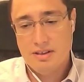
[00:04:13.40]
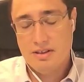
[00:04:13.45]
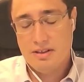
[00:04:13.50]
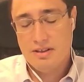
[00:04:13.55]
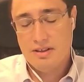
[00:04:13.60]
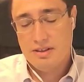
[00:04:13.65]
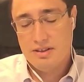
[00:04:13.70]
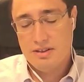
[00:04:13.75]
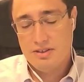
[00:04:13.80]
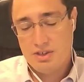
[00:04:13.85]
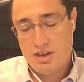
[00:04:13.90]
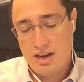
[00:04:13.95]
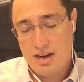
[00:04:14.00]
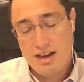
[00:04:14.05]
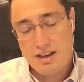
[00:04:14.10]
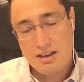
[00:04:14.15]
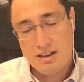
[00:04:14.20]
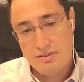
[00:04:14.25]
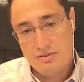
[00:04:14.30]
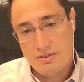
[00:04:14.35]

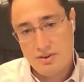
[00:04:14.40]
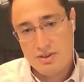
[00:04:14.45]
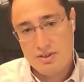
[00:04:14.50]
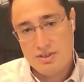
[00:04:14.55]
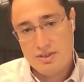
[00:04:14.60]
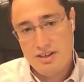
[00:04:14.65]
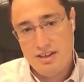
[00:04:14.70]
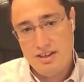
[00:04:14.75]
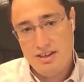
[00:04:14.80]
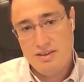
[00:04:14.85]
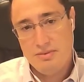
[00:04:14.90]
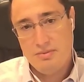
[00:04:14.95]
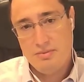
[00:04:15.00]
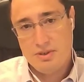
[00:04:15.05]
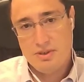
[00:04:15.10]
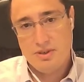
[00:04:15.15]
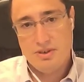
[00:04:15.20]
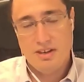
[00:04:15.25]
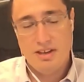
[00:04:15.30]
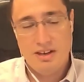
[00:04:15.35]
genetic diversity, which
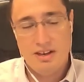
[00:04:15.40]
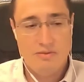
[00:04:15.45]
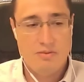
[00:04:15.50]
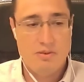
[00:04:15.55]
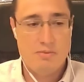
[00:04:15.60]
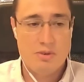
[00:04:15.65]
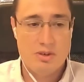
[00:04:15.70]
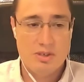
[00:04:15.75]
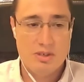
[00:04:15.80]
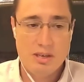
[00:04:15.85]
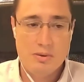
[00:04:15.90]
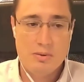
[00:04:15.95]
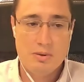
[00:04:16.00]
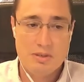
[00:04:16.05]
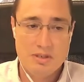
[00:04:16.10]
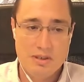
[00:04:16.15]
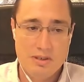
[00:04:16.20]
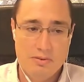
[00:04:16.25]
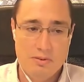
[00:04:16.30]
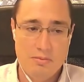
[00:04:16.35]
you're getting from your sequence
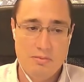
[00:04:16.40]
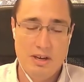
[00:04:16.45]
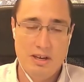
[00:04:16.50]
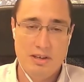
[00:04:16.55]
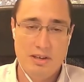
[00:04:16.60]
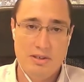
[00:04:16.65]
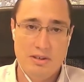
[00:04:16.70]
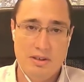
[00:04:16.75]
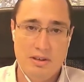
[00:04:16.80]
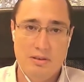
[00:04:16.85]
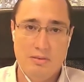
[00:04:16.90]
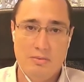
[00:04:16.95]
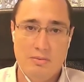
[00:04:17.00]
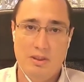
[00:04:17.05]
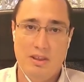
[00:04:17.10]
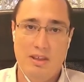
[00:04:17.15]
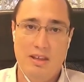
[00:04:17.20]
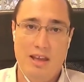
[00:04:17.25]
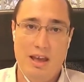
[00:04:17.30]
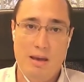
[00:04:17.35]
information, with
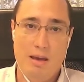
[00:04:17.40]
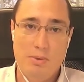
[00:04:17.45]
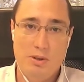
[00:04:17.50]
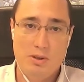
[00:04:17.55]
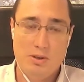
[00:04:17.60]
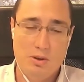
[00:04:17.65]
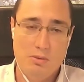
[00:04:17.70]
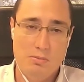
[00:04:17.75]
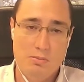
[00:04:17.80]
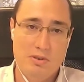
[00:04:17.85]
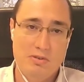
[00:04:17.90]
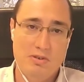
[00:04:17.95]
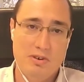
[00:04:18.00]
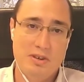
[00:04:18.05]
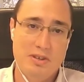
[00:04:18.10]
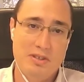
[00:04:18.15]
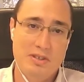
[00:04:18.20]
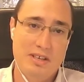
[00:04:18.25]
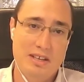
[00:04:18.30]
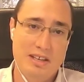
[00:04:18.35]
the epitope
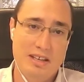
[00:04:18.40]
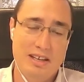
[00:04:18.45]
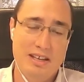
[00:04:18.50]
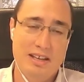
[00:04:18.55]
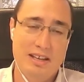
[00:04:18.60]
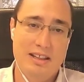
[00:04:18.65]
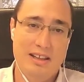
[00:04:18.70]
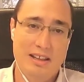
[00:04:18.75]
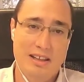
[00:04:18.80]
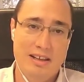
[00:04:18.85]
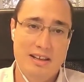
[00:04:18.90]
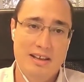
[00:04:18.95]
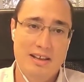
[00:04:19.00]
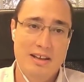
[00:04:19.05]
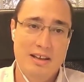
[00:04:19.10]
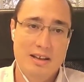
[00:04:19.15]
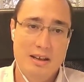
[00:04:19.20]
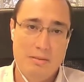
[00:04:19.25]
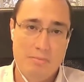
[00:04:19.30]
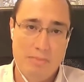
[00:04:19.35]
diversity and the
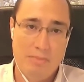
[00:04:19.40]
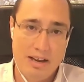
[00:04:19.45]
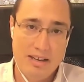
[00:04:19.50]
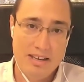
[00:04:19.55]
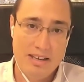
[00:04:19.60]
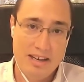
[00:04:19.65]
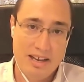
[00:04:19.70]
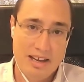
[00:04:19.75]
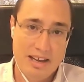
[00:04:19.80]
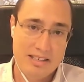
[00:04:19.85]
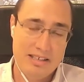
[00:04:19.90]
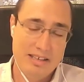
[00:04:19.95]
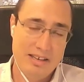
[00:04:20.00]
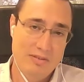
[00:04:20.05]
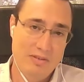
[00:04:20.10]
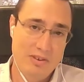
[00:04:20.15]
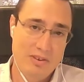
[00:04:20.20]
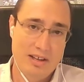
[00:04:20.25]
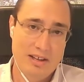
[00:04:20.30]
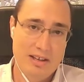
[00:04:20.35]
binding
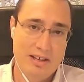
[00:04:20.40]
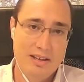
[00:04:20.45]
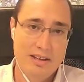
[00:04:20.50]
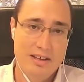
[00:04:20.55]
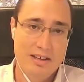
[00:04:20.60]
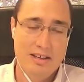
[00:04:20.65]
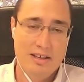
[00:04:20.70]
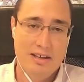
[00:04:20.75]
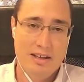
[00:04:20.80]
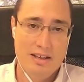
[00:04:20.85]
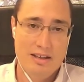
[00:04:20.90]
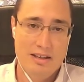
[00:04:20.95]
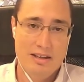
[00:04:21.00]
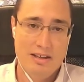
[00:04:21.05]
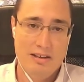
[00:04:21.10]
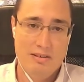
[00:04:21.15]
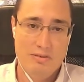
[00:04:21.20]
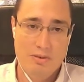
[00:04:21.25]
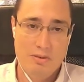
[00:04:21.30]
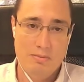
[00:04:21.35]
activity
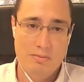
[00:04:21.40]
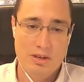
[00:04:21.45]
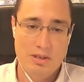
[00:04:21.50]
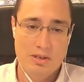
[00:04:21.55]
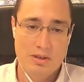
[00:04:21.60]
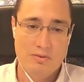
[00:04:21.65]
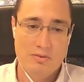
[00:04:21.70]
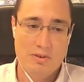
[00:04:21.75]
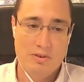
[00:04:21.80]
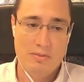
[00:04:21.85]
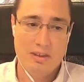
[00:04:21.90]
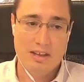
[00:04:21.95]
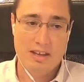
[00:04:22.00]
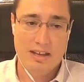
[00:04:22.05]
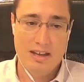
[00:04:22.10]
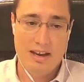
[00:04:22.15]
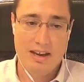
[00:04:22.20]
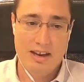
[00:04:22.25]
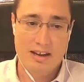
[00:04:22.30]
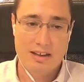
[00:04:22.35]
information from the
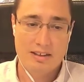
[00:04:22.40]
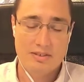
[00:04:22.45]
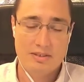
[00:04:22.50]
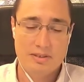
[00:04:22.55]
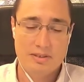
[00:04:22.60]
kinetics.